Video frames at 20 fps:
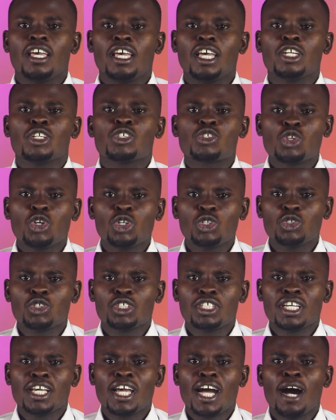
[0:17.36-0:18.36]
And so
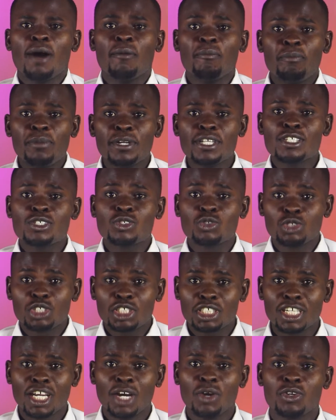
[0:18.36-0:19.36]
today I'm pleased to
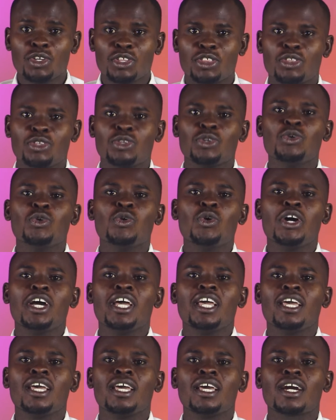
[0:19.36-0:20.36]
share with you
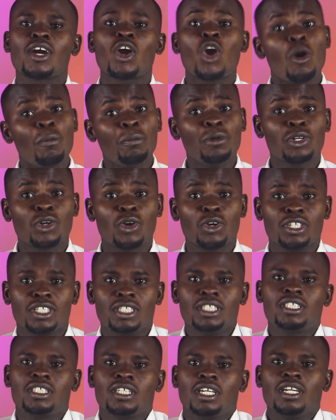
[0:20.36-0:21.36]
a common
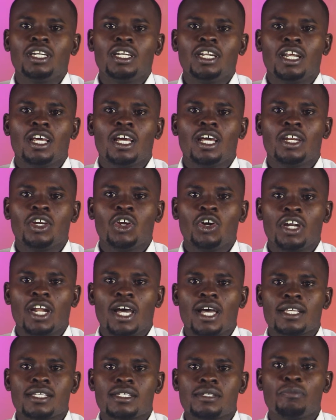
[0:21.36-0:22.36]
condition known
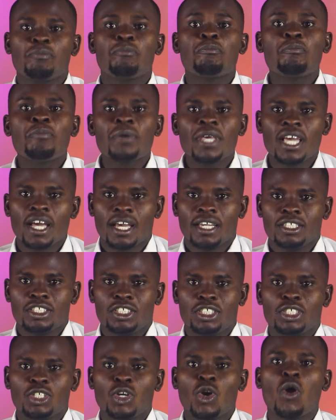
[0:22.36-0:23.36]
as
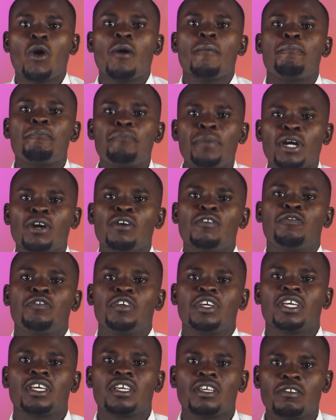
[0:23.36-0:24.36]
PID or
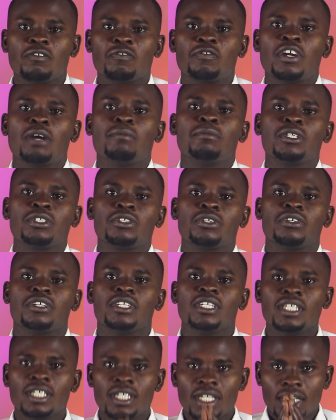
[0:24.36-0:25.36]
pelvic
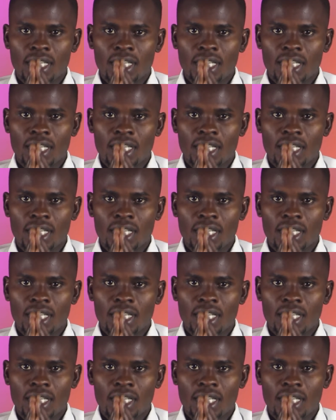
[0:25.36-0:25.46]
inflammatory